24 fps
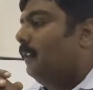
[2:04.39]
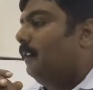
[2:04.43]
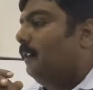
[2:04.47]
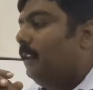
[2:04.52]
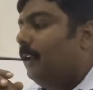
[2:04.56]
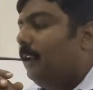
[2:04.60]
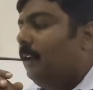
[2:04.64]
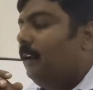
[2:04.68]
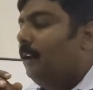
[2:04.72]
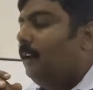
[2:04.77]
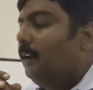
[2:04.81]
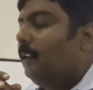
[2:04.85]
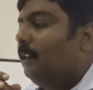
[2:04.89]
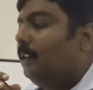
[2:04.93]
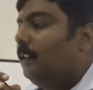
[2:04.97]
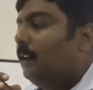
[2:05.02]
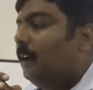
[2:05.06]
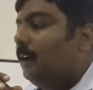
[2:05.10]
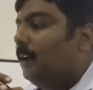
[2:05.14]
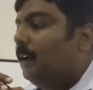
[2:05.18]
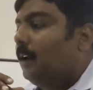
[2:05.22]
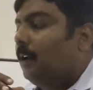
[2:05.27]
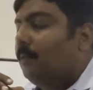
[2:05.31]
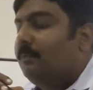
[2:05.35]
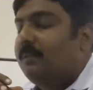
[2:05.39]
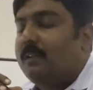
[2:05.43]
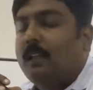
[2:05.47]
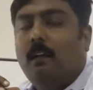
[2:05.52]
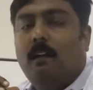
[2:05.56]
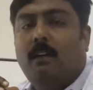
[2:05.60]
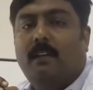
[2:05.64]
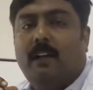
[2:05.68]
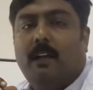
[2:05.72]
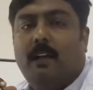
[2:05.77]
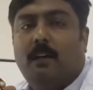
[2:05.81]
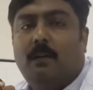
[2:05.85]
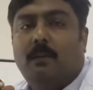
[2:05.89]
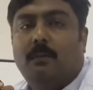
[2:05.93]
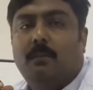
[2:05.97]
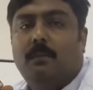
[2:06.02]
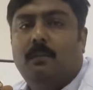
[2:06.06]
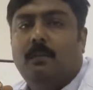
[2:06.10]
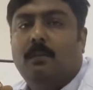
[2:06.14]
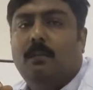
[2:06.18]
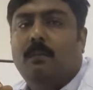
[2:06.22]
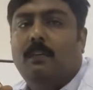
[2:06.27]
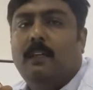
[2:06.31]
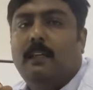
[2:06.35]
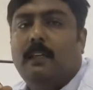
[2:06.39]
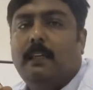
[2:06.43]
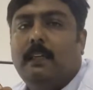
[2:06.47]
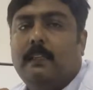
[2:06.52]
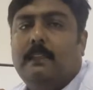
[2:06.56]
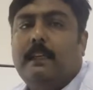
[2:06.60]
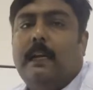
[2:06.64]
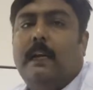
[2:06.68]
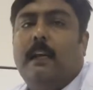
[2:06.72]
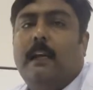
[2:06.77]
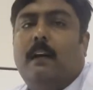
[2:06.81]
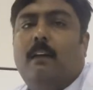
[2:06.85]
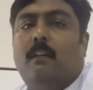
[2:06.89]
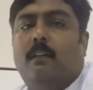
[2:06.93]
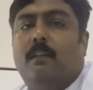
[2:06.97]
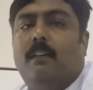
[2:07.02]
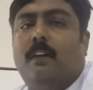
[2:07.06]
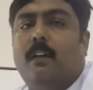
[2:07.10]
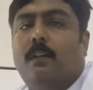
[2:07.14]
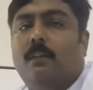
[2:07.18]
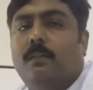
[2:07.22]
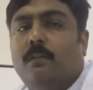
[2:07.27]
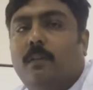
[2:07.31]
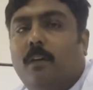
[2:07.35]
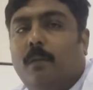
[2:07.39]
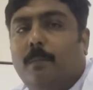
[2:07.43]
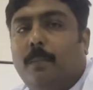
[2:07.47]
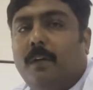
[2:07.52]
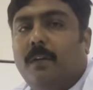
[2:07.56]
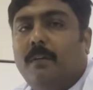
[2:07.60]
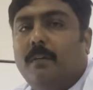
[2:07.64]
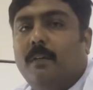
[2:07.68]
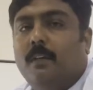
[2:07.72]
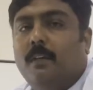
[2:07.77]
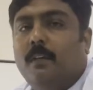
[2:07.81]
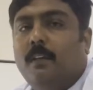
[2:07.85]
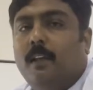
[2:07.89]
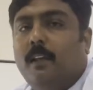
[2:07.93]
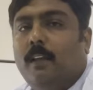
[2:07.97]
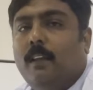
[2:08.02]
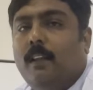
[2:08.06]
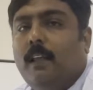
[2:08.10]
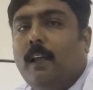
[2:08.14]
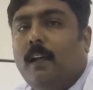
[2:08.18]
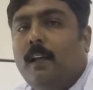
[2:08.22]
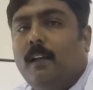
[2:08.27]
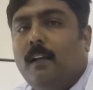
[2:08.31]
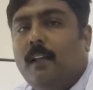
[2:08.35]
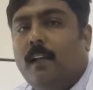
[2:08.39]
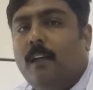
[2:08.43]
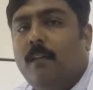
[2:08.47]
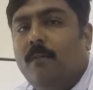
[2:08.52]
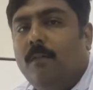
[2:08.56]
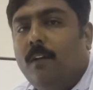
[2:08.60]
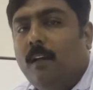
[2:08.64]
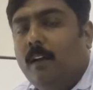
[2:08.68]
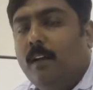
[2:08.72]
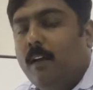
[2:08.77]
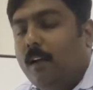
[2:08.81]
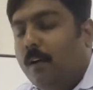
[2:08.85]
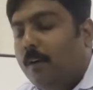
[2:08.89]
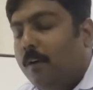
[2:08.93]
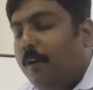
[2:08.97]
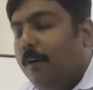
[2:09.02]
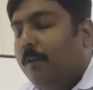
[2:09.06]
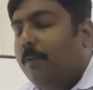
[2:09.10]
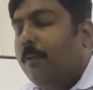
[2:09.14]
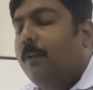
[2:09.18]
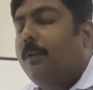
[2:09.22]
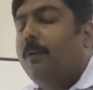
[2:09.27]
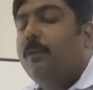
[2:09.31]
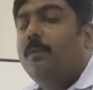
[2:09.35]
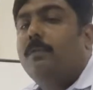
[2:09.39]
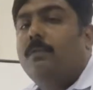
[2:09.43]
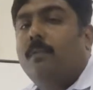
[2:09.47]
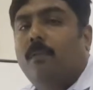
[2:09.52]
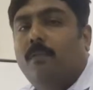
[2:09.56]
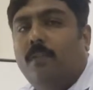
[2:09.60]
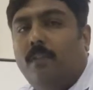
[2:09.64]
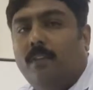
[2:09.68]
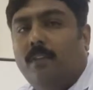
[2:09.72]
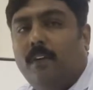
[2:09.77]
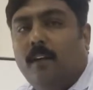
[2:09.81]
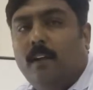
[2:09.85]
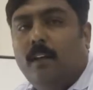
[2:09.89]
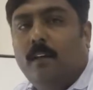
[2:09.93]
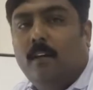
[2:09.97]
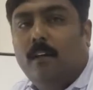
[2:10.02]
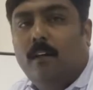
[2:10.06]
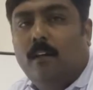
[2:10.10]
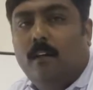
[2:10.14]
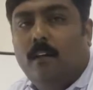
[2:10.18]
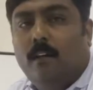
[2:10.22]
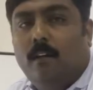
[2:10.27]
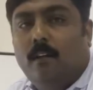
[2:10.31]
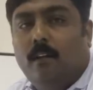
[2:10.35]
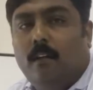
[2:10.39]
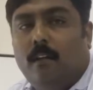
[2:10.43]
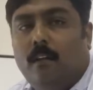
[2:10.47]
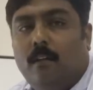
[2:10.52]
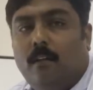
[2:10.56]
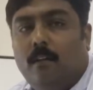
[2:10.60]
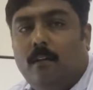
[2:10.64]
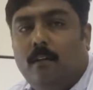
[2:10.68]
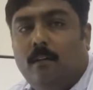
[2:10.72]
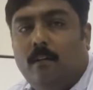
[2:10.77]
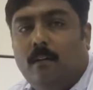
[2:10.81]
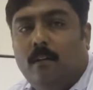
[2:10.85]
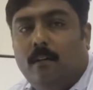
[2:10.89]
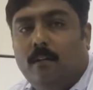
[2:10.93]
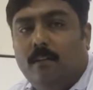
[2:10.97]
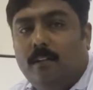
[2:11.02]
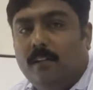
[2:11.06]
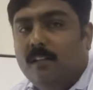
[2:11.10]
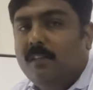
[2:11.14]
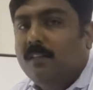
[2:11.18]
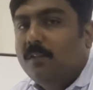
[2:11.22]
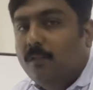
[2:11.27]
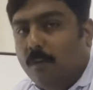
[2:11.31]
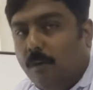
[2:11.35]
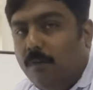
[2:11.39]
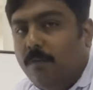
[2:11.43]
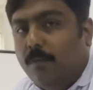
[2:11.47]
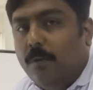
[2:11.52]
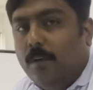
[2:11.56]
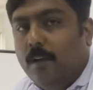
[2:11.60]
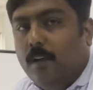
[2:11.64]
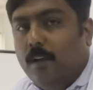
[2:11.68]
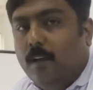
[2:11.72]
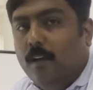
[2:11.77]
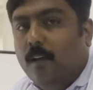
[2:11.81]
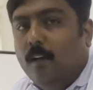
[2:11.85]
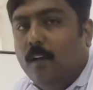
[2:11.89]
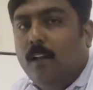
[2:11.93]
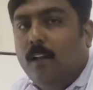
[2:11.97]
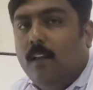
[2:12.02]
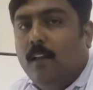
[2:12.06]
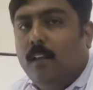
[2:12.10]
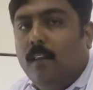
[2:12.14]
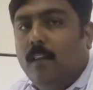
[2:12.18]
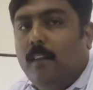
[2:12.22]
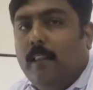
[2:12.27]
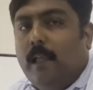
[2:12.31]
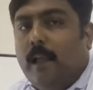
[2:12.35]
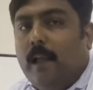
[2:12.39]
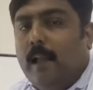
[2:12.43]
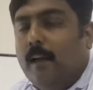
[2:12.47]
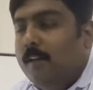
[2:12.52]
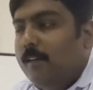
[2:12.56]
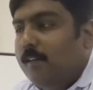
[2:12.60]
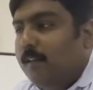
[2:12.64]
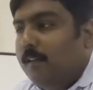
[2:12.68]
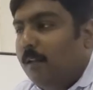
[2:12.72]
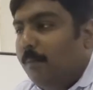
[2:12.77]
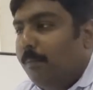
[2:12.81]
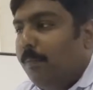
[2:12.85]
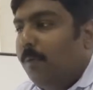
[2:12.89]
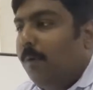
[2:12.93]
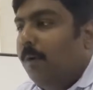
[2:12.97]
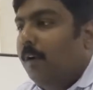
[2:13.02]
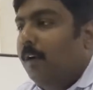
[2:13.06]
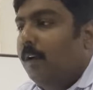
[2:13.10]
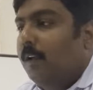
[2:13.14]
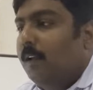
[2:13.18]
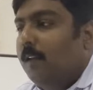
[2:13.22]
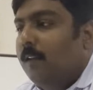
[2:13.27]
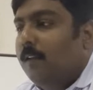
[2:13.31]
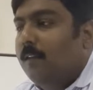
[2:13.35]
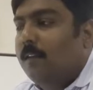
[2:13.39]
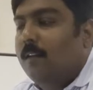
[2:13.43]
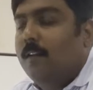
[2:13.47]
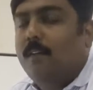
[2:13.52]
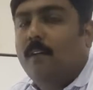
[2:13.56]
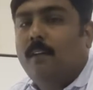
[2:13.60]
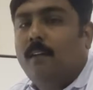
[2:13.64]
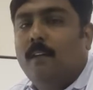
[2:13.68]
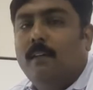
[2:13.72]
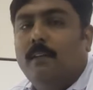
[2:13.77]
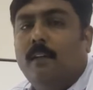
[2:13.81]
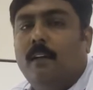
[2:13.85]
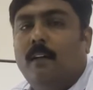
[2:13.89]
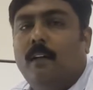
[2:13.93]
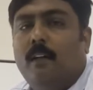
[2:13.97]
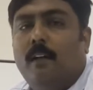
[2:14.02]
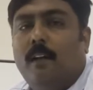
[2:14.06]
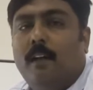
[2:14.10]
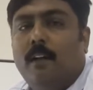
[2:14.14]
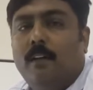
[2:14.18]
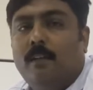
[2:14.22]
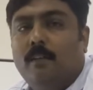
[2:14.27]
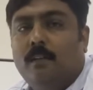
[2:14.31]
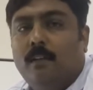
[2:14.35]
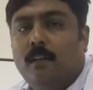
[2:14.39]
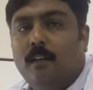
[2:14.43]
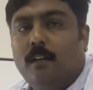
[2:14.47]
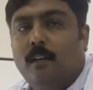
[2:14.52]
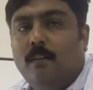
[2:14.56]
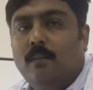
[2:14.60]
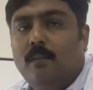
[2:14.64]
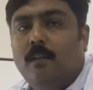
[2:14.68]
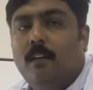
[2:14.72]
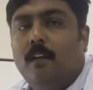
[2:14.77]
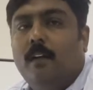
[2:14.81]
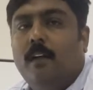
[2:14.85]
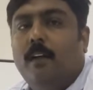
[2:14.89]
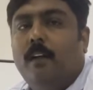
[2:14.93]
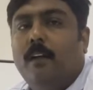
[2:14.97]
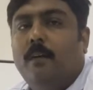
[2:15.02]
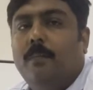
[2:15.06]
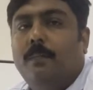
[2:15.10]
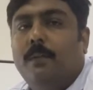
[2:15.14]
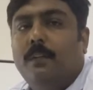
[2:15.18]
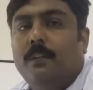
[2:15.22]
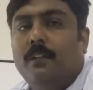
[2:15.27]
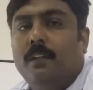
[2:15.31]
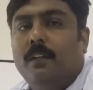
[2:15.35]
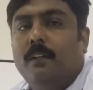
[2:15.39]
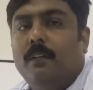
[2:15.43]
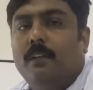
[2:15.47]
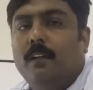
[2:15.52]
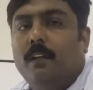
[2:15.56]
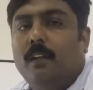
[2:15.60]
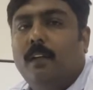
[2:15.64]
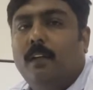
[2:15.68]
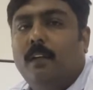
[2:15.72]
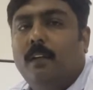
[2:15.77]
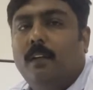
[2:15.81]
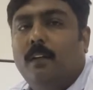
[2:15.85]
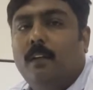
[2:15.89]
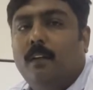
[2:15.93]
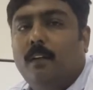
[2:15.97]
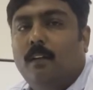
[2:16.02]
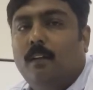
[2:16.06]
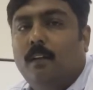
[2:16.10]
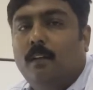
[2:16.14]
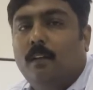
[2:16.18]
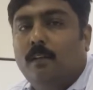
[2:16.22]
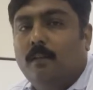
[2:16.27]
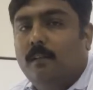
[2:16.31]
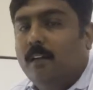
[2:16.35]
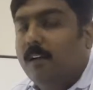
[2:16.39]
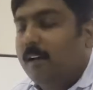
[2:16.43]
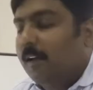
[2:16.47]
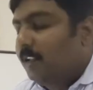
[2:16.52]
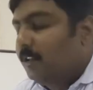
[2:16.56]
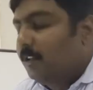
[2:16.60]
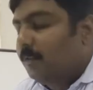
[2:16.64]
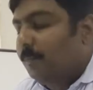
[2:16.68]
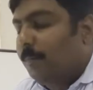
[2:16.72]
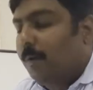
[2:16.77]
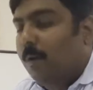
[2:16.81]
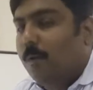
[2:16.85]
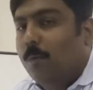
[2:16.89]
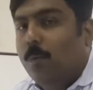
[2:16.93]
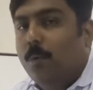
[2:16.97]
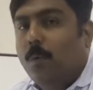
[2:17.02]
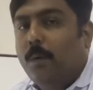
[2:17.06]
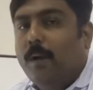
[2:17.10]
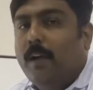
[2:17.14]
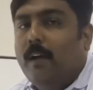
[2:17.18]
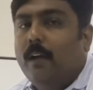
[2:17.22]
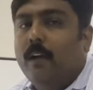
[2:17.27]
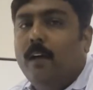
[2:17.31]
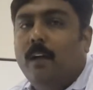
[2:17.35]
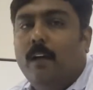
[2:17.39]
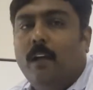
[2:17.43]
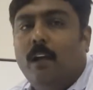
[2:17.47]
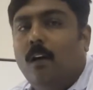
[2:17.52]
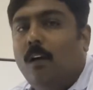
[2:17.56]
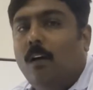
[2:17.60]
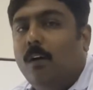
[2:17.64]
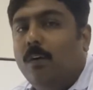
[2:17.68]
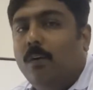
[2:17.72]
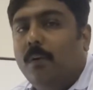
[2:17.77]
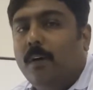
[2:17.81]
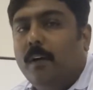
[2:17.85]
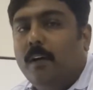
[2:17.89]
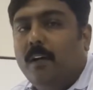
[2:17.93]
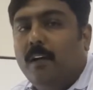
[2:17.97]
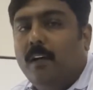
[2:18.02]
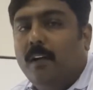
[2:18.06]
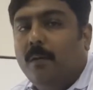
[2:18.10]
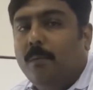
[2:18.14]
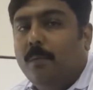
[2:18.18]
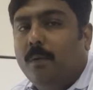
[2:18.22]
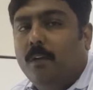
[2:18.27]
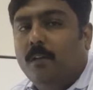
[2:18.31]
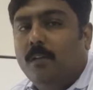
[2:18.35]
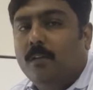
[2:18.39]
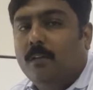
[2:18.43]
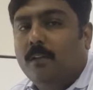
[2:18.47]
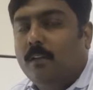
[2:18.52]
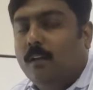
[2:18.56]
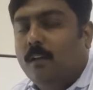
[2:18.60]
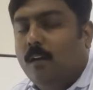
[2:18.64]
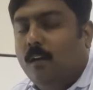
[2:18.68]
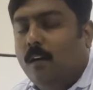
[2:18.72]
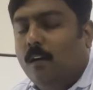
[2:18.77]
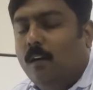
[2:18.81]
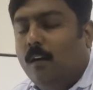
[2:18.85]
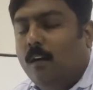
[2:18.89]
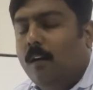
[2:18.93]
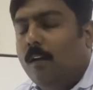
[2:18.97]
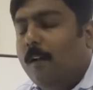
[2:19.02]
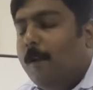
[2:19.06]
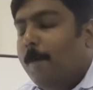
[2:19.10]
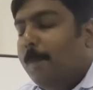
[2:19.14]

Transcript: Then comes our warehouse. So we started our warehouse operation. In that time, we entered into a new software which is GoFrugal. That supported us with the centralized consolidated purchasing and centralized PO, indenting, auto indenting process and all.